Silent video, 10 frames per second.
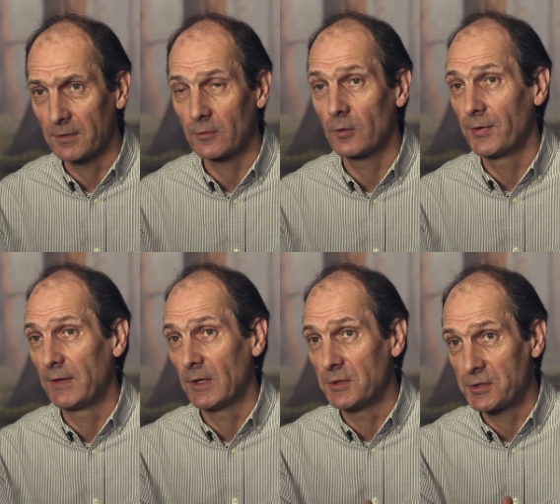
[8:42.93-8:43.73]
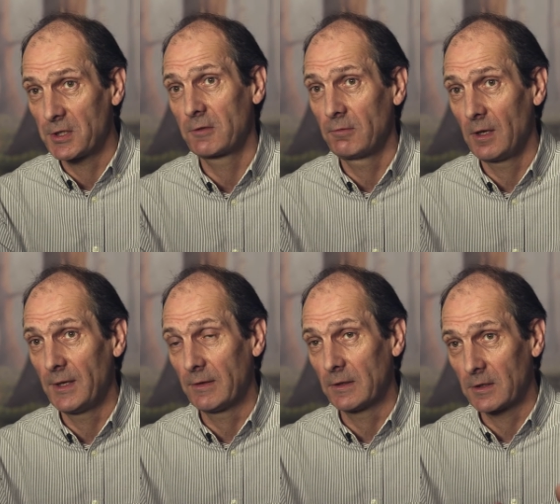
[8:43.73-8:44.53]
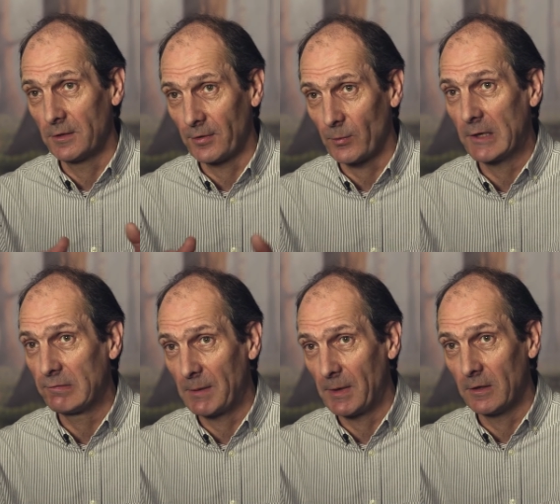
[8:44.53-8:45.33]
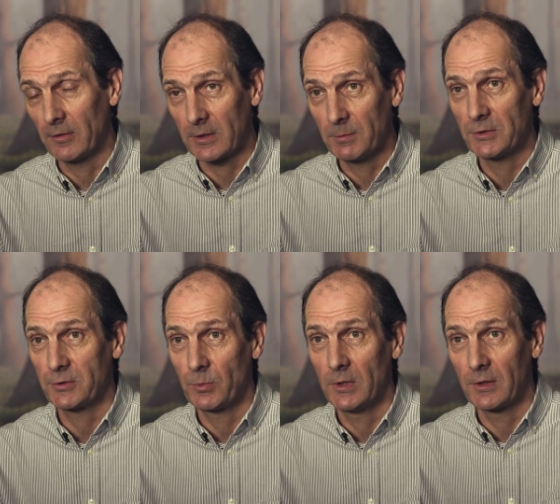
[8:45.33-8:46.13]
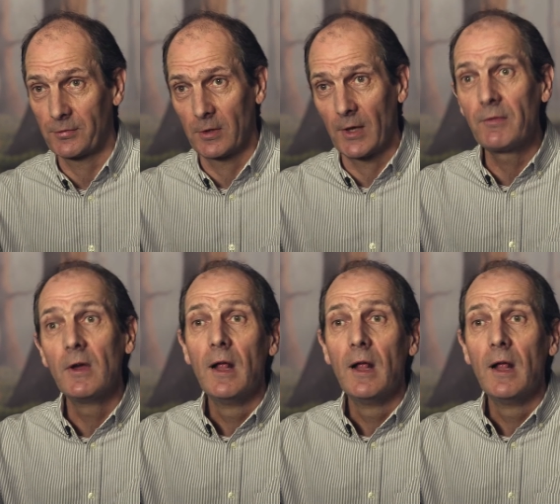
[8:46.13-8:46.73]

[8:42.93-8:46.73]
And of course, they've done Chicken Run, they've done Curse of the Were Rabbit, a load of commercial work, so they've,